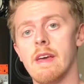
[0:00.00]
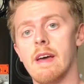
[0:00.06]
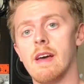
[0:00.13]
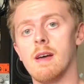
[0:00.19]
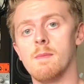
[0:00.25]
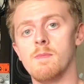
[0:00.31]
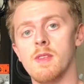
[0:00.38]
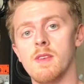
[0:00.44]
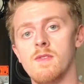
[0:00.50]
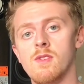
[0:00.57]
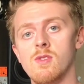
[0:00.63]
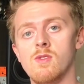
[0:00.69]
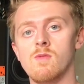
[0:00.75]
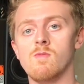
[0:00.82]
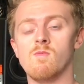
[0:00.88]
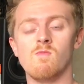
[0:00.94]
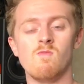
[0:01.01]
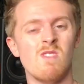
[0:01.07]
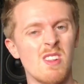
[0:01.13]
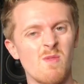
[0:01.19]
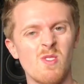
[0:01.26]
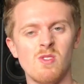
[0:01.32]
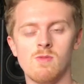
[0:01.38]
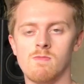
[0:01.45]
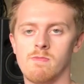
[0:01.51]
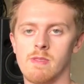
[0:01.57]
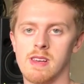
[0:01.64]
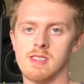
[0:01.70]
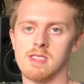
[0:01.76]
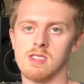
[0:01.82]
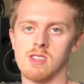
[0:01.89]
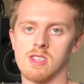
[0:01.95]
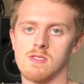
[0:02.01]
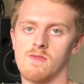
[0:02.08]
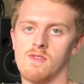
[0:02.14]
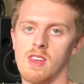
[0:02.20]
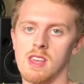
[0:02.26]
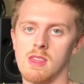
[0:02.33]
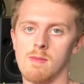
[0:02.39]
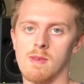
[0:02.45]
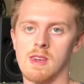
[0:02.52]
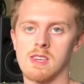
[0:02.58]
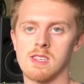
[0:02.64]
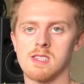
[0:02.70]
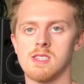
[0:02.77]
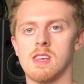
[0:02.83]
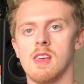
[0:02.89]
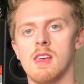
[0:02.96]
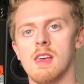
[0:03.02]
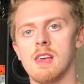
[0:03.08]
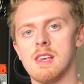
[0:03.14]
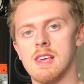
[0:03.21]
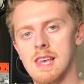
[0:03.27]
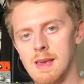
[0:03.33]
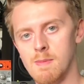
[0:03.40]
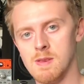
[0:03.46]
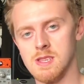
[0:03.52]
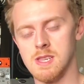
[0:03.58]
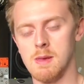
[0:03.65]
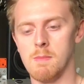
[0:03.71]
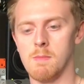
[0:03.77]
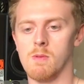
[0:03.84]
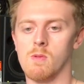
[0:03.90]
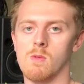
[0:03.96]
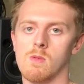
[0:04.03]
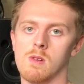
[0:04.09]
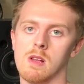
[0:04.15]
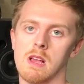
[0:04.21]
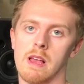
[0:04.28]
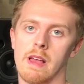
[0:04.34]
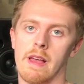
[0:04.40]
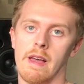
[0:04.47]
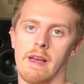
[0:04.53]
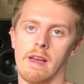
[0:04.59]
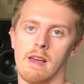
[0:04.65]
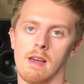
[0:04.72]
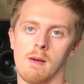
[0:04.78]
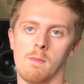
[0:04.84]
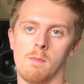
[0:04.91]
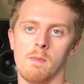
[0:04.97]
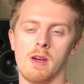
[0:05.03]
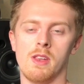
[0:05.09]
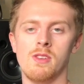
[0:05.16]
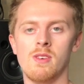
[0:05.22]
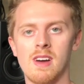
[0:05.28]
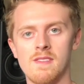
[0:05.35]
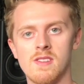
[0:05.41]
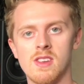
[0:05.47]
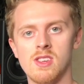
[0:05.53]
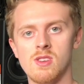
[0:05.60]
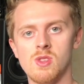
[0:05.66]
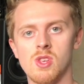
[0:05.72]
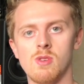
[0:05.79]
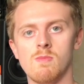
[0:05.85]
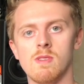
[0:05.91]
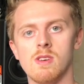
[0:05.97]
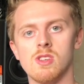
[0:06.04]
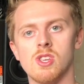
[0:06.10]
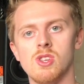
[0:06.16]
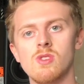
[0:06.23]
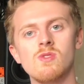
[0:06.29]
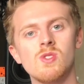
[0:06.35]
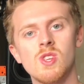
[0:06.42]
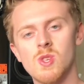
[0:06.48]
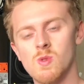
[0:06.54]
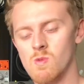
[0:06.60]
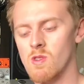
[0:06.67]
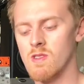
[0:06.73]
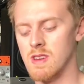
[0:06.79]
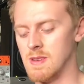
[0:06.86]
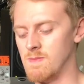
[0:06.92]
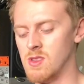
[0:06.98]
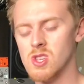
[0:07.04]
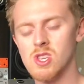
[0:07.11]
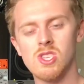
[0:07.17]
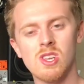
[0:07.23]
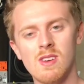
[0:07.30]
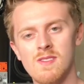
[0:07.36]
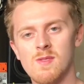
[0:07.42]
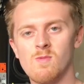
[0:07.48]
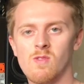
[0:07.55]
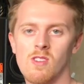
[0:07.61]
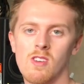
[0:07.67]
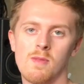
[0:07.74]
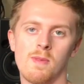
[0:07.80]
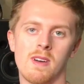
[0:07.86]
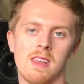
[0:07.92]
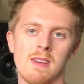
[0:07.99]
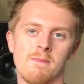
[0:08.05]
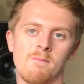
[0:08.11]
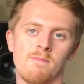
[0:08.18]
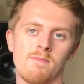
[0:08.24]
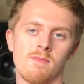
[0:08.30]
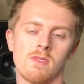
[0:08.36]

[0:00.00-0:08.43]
If you really want your bass to just fit in the mix, keep it simple. And not have to do too much, and not just worry. You just don't have to worry about it.